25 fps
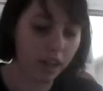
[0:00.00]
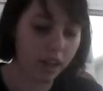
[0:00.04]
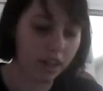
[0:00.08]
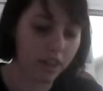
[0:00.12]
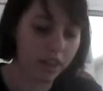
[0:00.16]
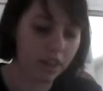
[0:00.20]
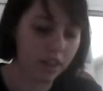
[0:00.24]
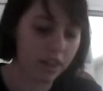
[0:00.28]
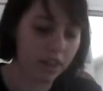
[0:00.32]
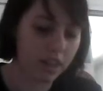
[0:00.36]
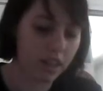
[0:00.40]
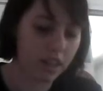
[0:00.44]

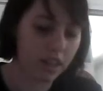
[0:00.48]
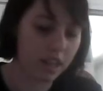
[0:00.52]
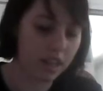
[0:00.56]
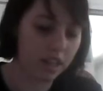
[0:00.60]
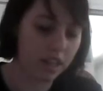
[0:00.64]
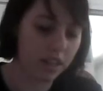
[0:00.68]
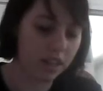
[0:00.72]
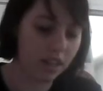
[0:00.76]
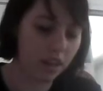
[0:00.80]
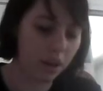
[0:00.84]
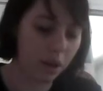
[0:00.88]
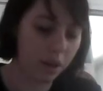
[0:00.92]
I
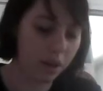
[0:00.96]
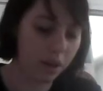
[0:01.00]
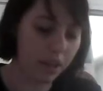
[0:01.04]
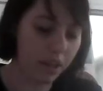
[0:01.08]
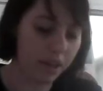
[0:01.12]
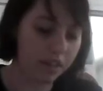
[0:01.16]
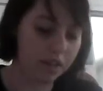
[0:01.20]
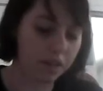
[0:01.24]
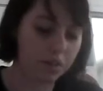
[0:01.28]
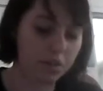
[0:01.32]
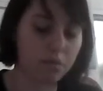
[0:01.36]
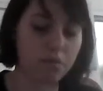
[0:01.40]
think though
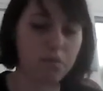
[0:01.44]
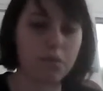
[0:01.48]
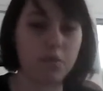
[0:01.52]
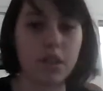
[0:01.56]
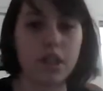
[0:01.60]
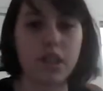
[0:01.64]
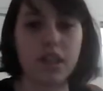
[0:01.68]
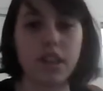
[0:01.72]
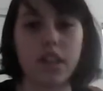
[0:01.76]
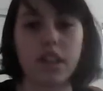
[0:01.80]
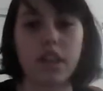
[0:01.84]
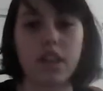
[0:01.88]
that's
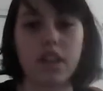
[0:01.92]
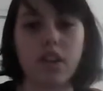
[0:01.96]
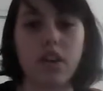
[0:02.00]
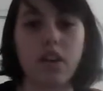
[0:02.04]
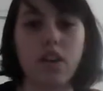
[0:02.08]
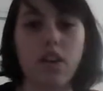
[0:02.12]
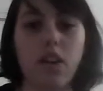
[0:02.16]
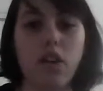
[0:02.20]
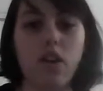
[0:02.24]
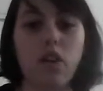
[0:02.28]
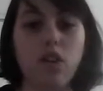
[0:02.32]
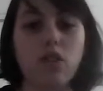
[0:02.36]
really
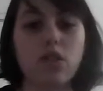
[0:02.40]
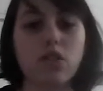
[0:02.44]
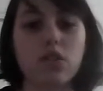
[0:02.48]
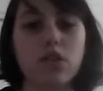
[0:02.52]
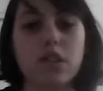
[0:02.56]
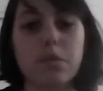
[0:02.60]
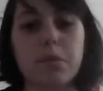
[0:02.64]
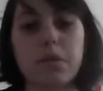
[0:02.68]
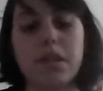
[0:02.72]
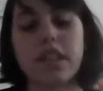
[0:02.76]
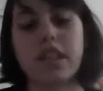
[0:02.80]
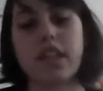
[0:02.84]

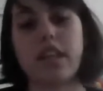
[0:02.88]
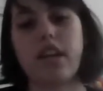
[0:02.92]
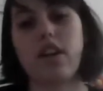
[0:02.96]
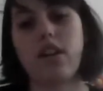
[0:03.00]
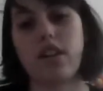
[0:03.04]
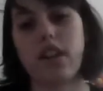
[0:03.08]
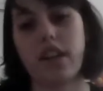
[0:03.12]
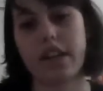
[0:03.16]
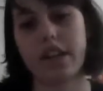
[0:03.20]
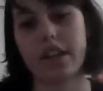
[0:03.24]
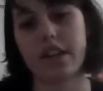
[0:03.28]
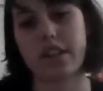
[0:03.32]
ultimately
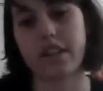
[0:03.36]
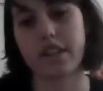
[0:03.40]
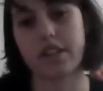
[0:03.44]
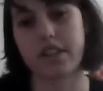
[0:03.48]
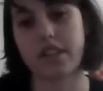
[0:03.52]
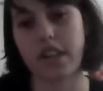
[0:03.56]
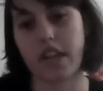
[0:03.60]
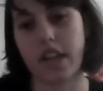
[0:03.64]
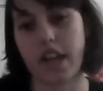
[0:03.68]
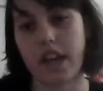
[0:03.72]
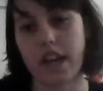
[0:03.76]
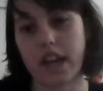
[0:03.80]
all I can
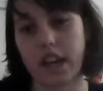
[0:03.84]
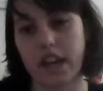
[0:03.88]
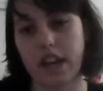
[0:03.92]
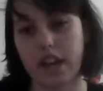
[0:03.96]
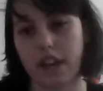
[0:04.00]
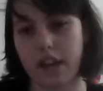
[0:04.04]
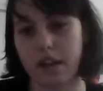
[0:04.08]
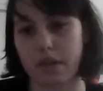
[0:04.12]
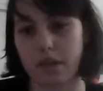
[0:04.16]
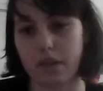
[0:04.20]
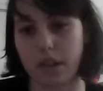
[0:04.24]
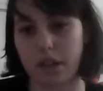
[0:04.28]

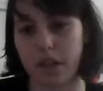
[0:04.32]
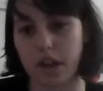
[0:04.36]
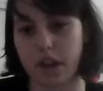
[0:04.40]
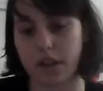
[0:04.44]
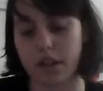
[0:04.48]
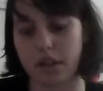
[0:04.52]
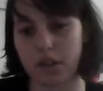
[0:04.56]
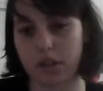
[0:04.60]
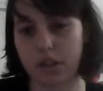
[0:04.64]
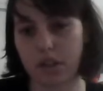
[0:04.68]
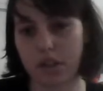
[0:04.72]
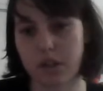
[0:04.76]
say in
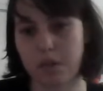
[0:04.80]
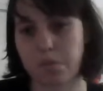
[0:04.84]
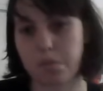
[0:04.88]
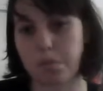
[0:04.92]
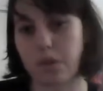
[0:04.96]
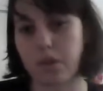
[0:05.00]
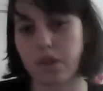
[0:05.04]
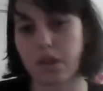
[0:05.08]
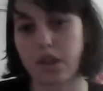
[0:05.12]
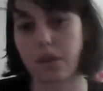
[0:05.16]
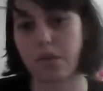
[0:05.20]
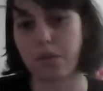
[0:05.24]
regards to this
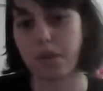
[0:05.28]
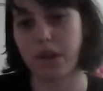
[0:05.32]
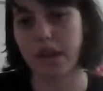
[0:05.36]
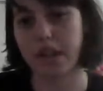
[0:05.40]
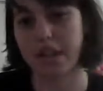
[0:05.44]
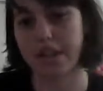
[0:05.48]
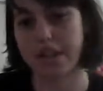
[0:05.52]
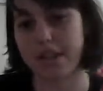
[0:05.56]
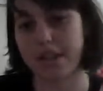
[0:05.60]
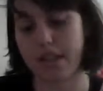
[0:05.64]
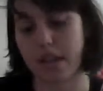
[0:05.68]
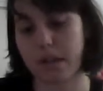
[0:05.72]
book and what
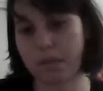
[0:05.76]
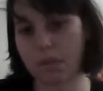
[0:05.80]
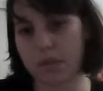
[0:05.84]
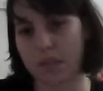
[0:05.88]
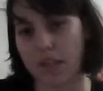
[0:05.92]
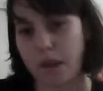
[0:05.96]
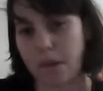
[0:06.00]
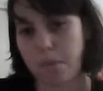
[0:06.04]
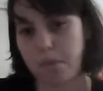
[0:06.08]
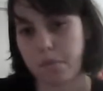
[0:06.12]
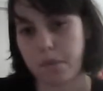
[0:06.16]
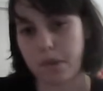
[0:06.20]
it sums
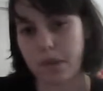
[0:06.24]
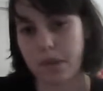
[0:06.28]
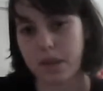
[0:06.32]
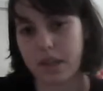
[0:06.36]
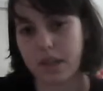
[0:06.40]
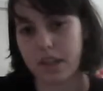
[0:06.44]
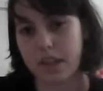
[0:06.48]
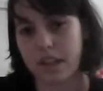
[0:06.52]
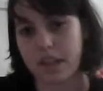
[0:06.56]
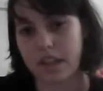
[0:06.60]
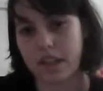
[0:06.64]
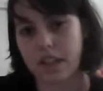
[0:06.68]
up
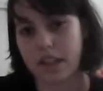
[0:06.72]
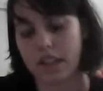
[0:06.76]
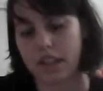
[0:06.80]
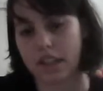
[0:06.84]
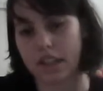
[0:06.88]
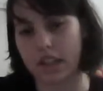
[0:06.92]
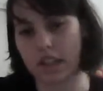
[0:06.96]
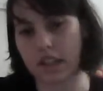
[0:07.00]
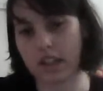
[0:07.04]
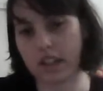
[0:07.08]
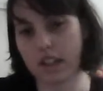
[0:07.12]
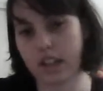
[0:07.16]

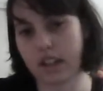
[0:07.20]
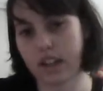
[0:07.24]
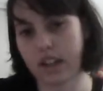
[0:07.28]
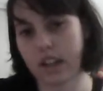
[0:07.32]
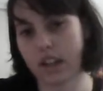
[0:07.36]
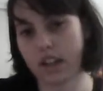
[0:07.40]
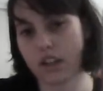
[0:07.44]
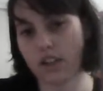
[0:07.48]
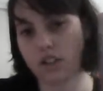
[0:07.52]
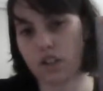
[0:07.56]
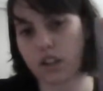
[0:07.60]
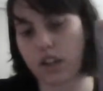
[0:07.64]
in a
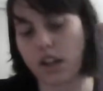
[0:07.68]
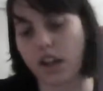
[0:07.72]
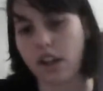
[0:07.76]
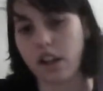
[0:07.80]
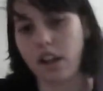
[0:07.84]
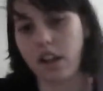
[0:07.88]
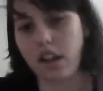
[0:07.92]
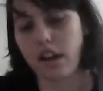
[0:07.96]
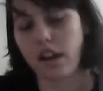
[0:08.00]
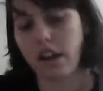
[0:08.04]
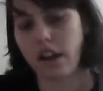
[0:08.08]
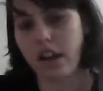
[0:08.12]

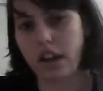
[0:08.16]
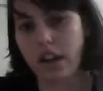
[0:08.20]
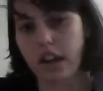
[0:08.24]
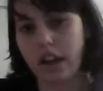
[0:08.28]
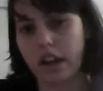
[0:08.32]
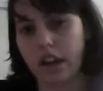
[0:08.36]
nutshell.